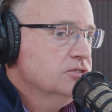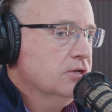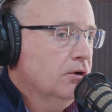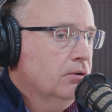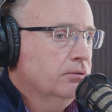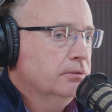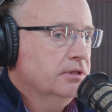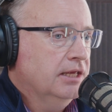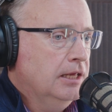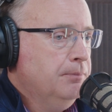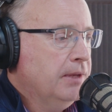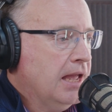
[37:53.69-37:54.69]
So
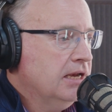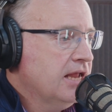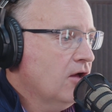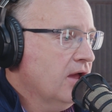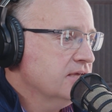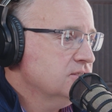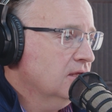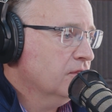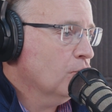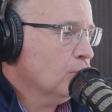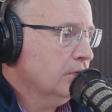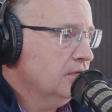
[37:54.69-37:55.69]
the EPA now has
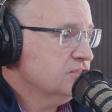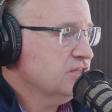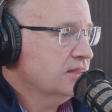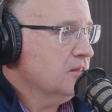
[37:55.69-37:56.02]
the authority to